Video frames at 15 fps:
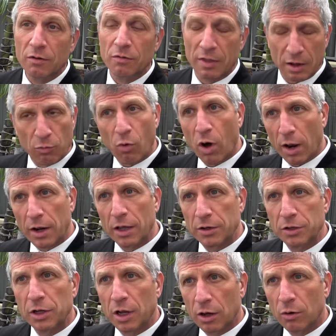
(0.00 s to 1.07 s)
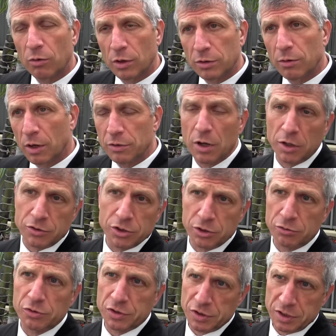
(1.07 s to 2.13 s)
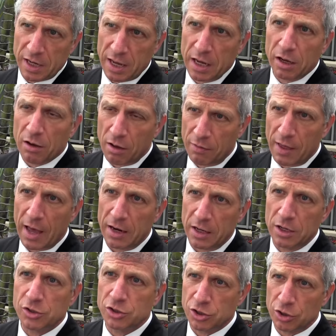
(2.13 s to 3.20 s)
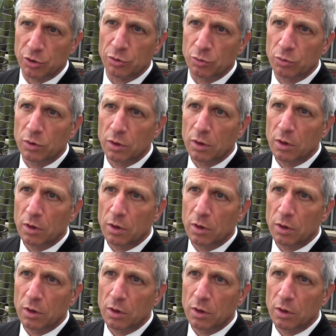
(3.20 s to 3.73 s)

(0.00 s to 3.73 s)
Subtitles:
they wanted, you know, a Jew's take on that issue.